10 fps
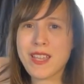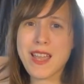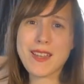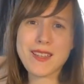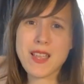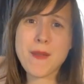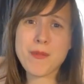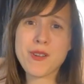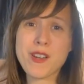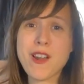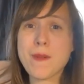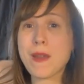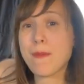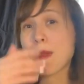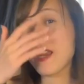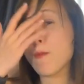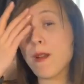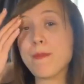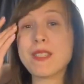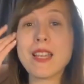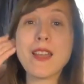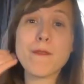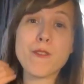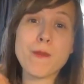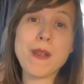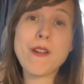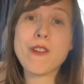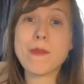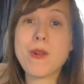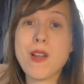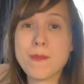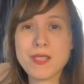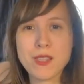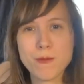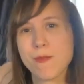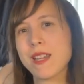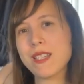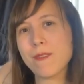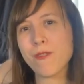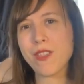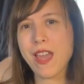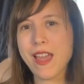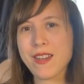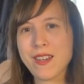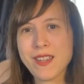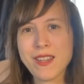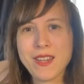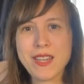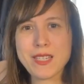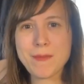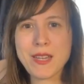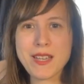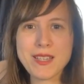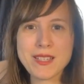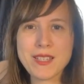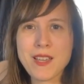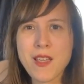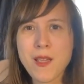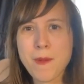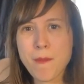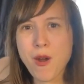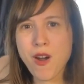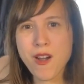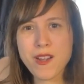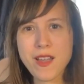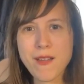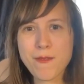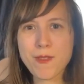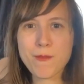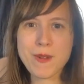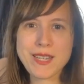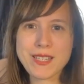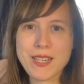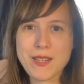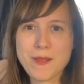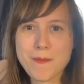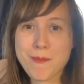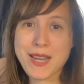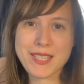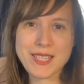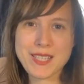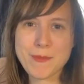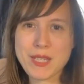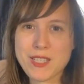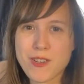Yeah, I put it on my main website for Empowering Moms. And the reason for that is because part of the reason my system